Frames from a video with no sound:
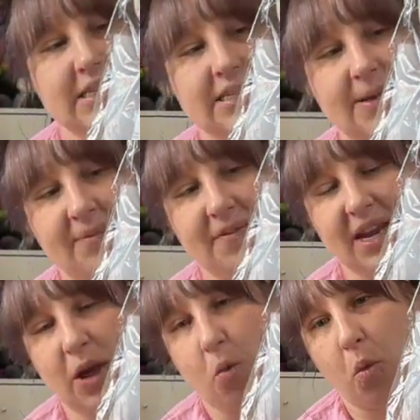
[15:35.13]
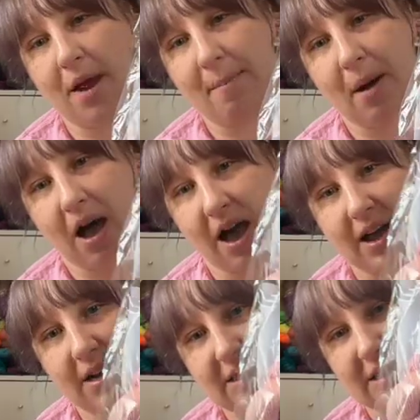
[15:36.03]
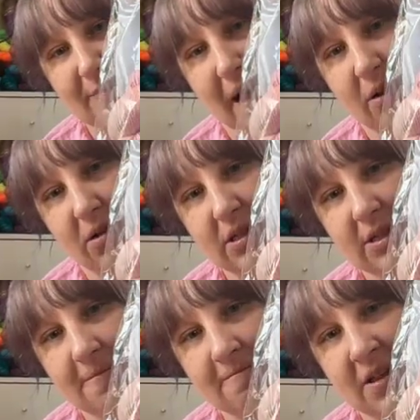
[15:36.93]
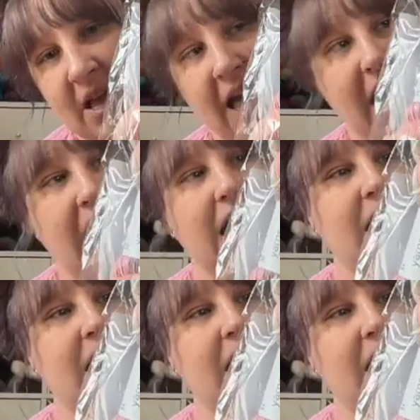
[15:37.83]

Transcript: Symphony One Pot Speckled, and